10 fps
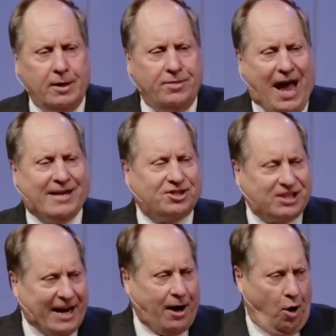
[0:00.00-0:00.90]
that
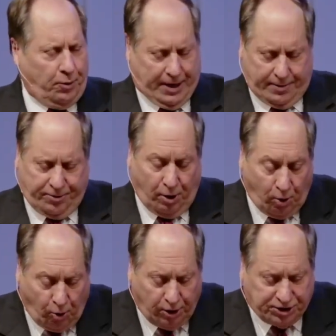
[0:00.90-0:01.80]
sat on it, the
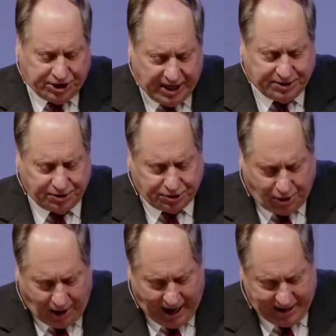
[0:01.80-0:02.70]
Lord Jesus
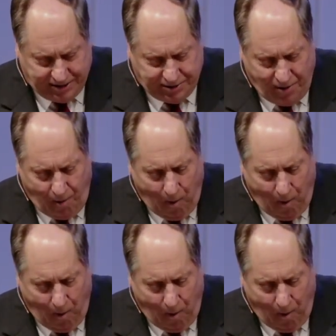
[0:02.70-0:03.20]
Christ,